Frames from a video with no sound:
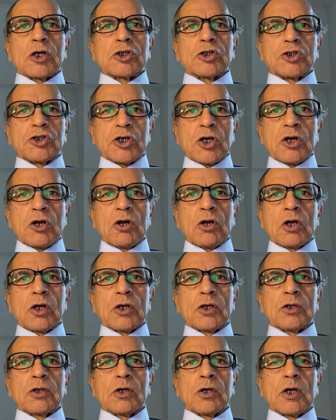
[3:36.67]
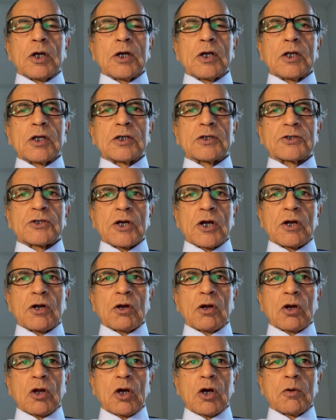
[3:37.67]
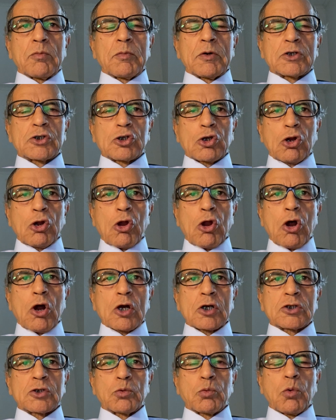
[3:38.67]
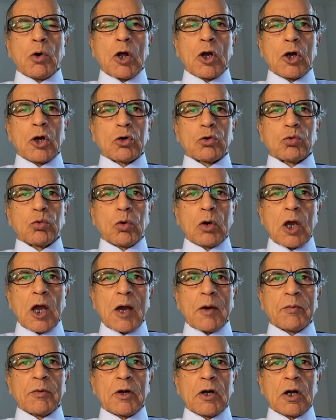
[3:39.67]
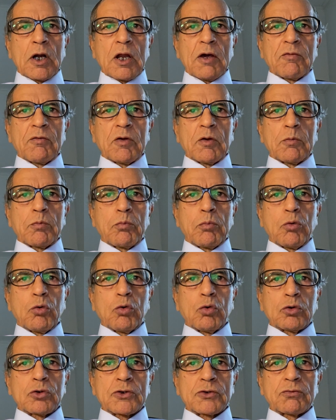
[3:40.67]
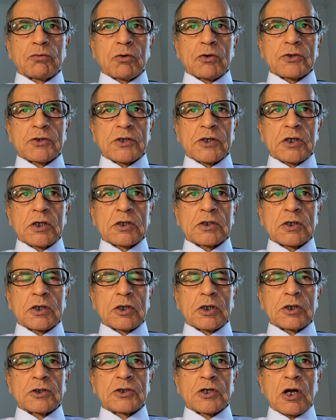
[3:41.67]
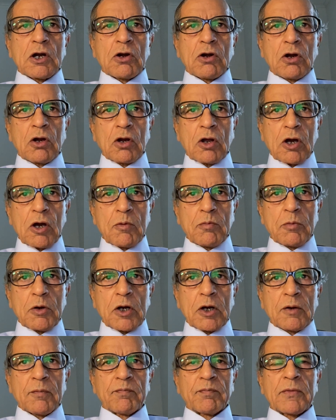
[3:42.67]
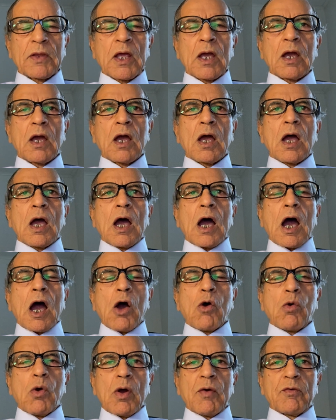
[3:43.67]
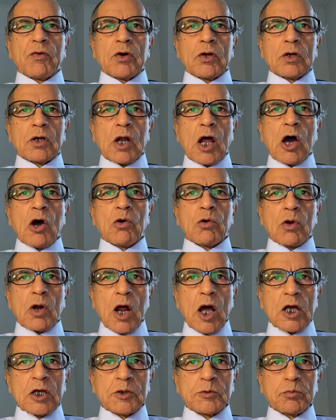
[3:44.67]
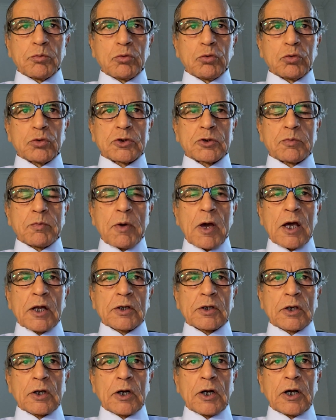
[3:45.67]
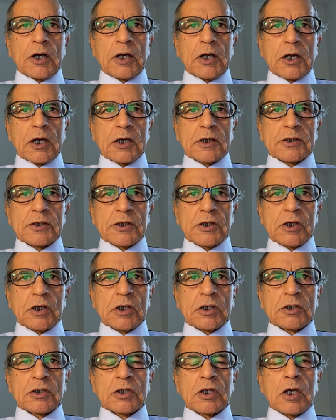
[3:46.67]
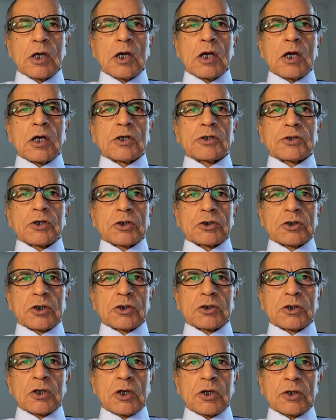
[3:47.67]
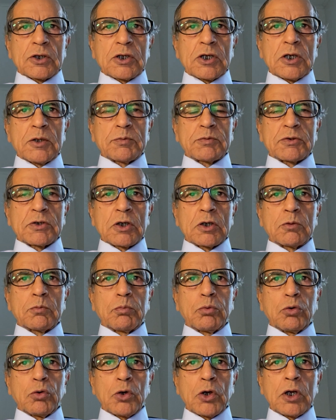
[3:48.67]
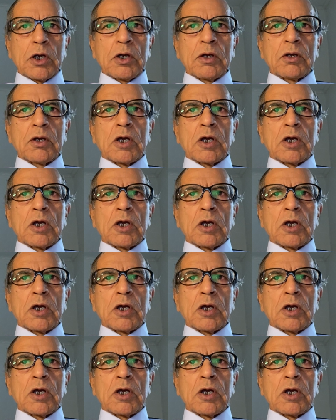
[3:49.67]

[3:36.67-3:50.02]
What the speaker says: Generally, the Indian central government allots one or two cabinet level posts for Sikhs in the central government. However, now Rajputs masquerading as Sikhs, such as Hardeep Singh Puri,